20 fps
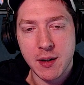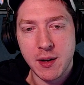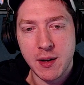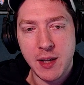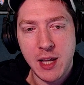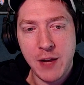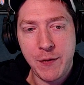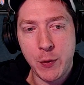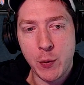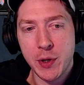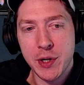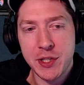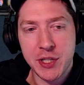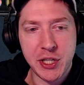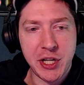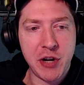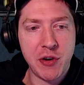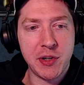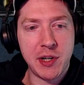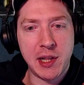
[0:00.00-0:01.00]
an
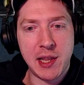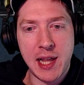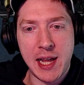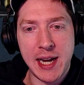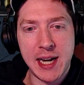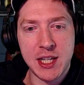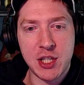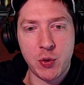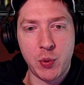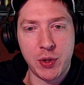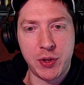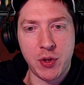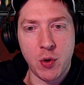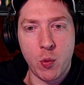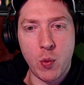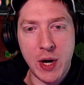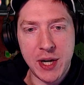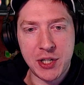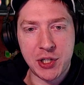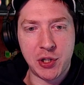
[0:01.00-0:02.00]
alliance with the
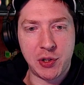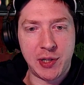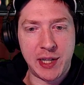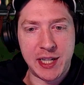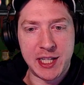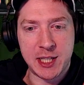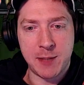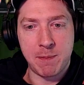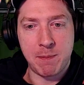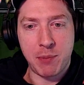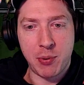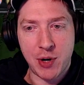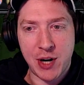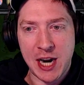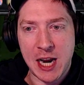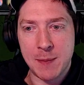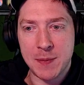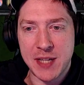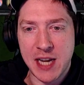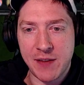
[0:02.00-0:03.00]
Westerlands,
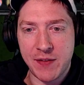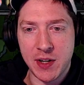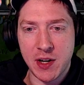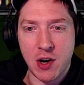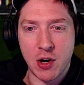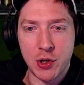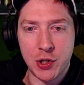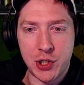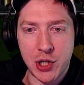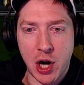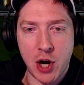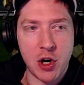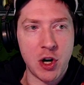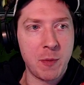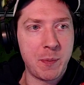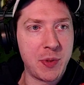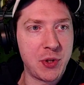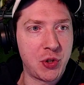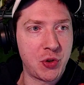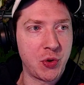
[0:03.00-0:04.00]
perhaps having our daughter
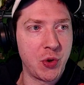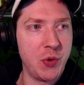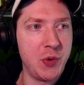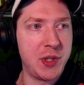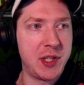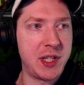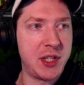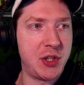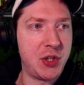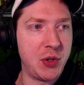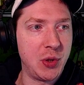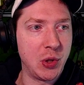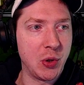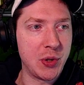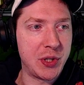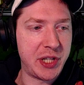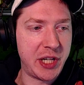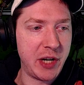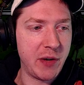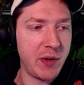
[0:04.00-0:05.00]
betrothed to Lord
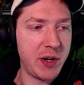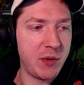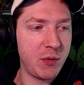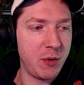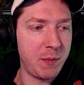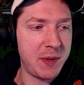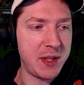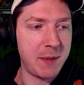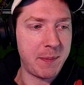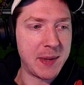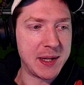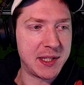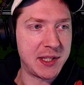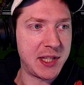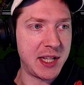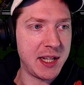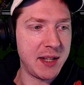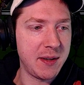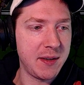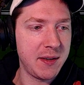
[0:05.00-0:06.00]
Tyrion would be the best
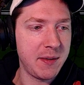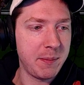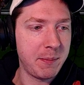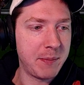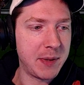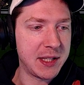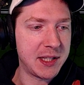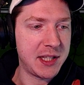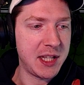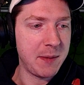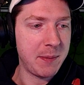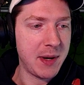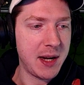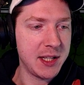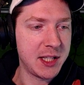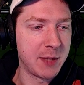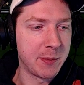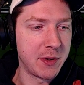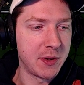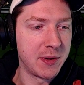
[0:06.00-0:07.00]
thing
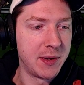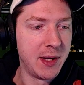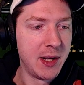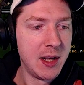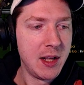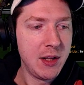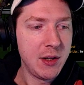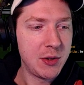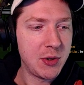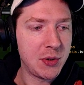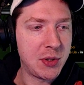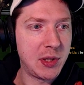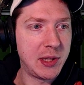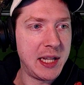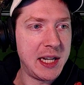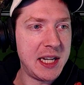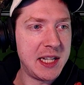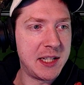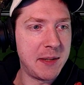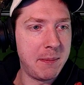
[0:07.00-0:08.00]
possible. There's also
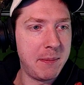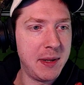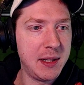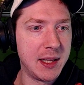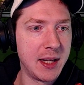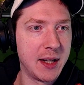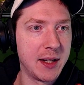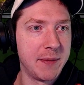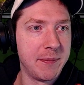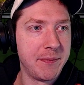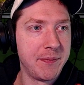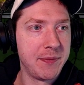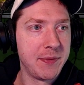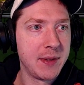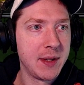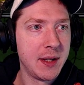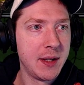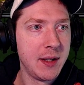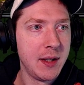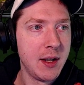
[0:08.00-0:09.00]
Lady Demilla.
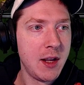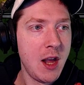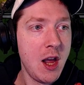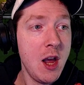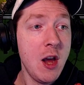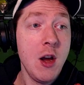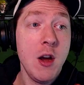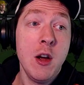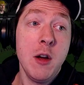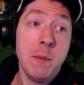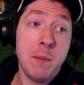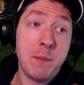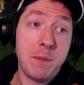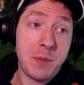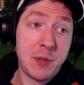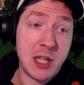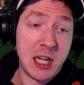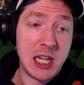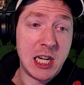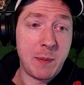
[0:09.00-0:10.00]

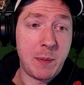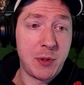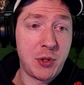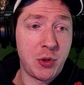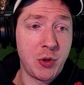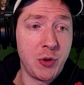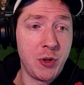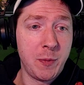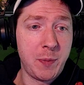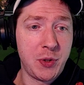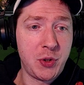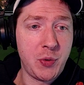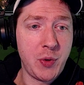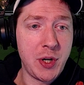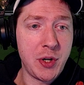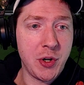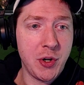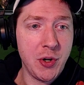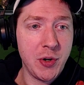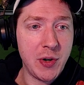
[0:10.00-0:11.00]
Setting a betrothal
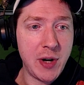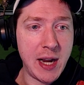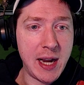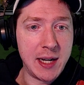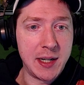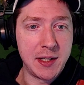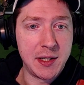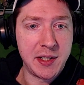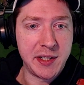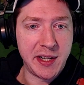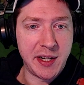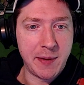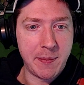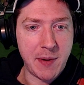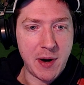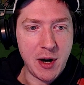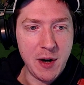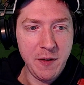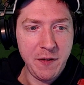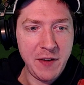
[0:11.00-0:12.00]
between her and
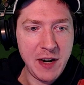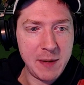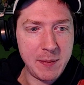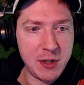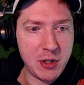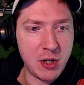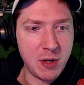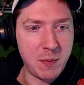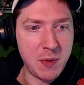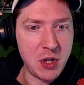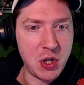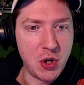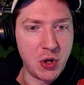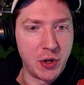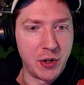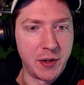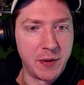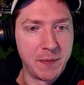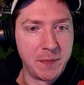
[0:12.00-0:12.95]
our family could be good.